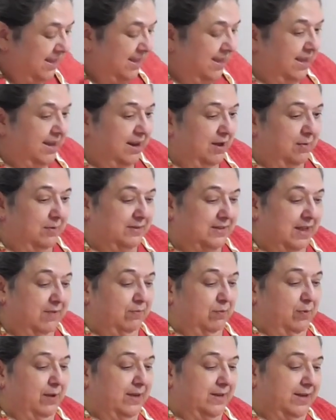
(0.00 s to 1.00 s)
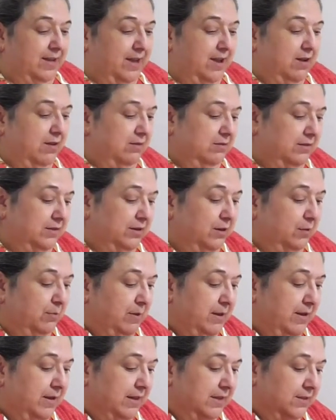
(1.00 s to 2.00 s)
And I always have a wet towel near
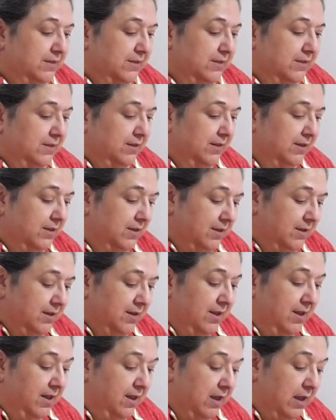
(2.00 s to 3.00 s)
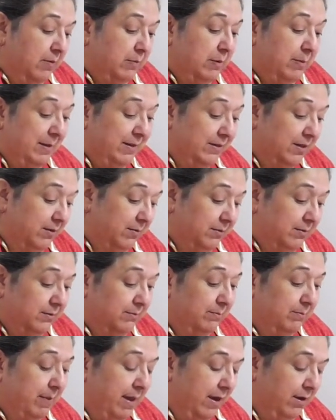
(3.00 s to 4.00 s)
me because I'm a messy
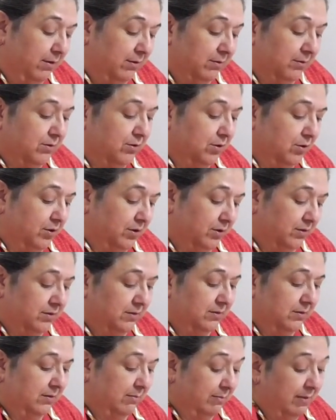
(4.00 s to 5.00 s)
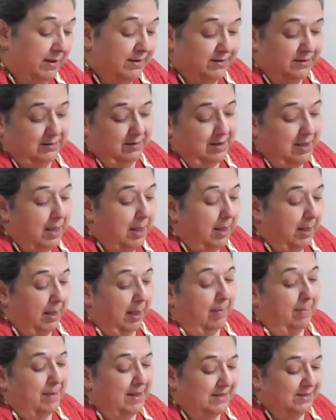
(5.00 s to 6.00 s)
baker, cook.
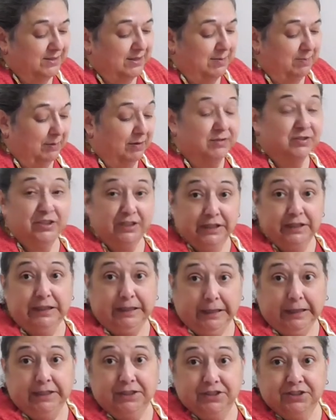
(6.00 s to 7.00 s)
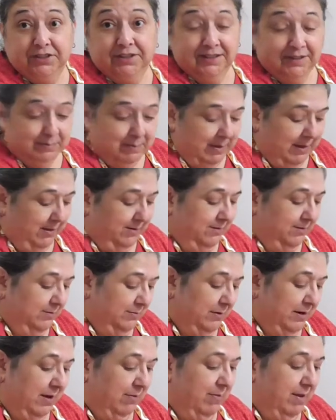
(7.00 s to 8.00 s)
A messy person in the kitchen is me
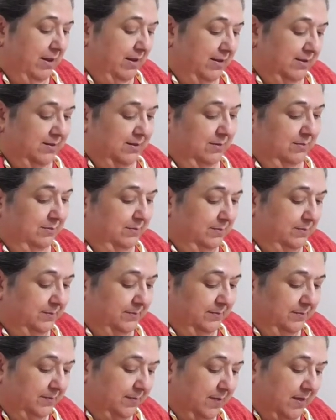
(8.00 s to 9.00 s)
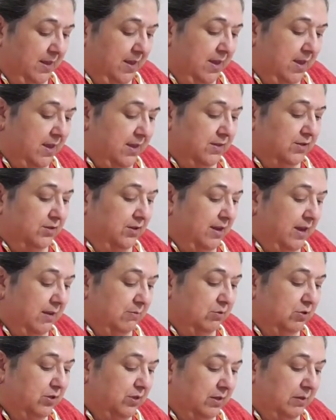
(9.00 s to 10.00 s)
when I'm making something. So now I'm
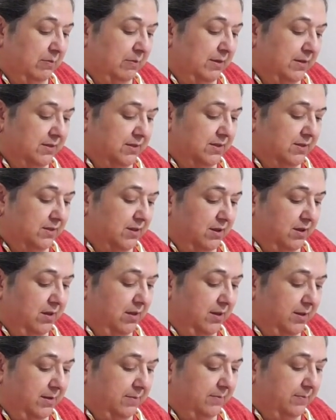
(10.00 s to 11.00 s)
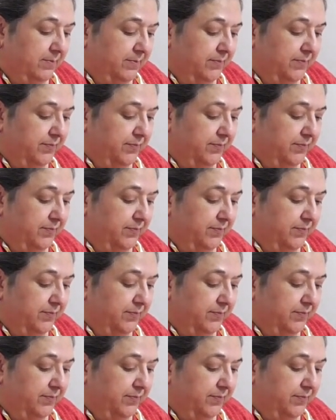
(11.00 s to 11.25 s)
just going to mix this all up.